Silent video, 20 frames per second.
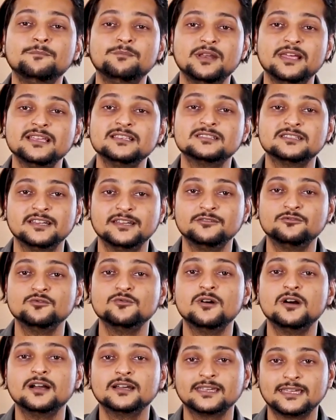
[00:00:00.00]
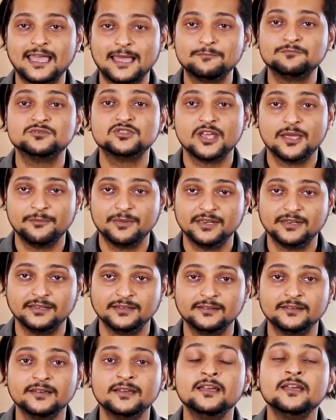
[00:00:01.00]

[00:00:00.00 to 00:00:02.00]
placed into a Capgemini